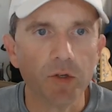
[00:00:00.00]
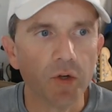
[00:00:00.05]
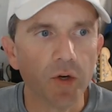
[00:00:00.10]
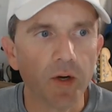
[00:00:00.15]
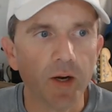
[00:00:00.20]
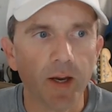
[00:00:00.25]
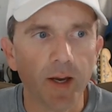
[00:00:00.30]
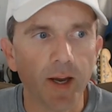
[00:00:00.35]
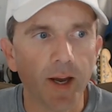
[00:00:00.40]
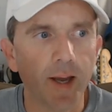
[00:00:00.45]

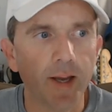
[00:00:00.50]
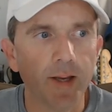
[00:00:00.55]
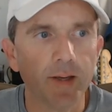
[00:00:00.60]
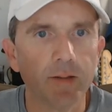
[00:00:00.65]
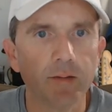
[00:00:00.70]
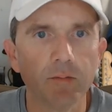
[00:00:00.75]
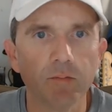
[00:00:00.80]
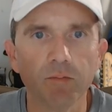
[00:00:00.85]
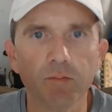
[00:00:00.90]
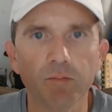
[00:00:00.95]
I
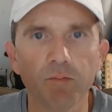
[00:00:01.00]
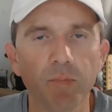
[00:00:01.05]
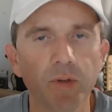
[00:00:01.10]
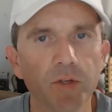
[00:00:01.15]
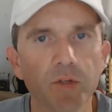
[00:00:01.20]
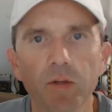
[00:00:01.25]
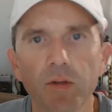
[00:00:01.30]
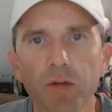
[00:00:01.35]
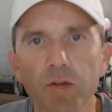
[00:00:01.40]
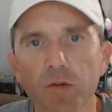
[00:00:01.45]

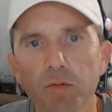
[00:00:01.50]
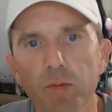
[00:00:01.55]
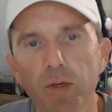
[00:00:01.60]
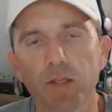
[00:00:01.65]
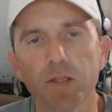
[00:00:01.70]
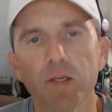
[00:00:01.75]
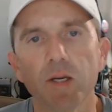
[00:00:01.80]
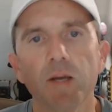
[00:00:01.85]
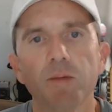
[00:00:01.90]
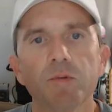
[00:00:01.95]
mentioned this many
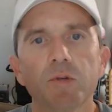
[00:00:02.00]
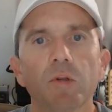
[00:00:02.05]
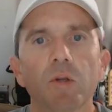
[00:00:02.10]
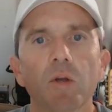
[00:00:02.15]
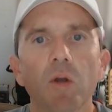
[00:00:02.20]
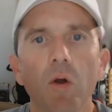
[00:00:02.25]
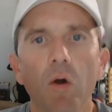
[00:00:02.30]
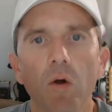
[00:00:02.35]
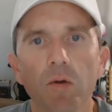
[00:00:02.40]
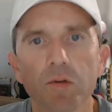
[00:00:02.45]
times on the
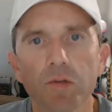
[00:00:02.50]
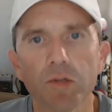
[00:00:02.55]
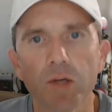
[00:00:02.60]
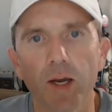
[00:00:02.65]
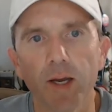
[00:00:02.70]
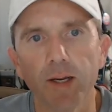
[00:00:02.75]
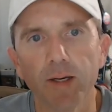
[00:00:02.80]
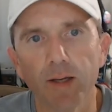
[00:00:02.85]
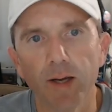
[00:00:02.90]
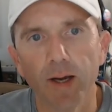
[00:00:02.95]
calls,
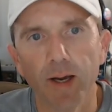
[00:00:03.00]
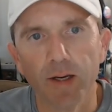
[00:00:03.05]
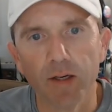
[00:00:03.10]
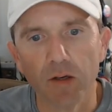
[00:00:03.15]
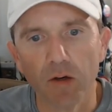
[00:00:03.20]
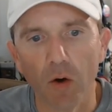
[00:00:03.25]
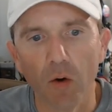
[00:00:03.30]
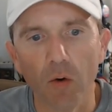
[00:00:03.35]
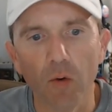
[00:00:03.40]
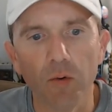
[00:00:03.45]
I
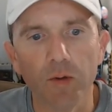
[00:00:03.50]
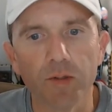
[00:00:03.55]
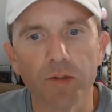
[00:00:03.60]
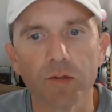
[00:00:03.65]
know